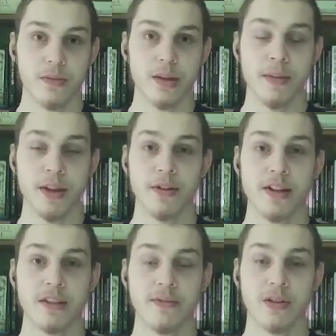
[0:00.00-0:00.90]
May the
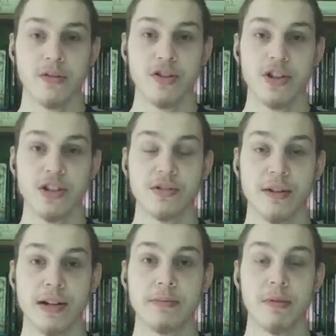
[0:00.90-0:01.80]
grace of our Lord Jesus
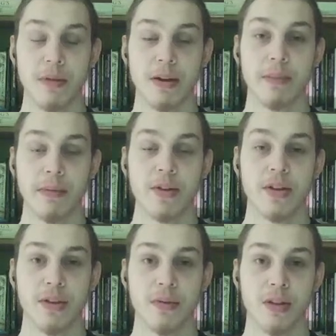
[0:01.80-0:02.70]
Christ be with
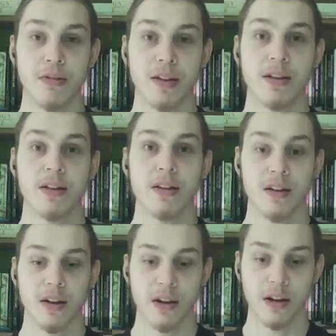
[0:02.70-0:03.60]
all the brethren.
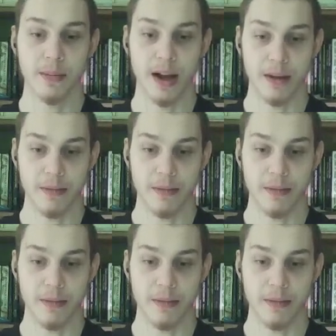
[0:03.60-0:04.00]
Goodbye.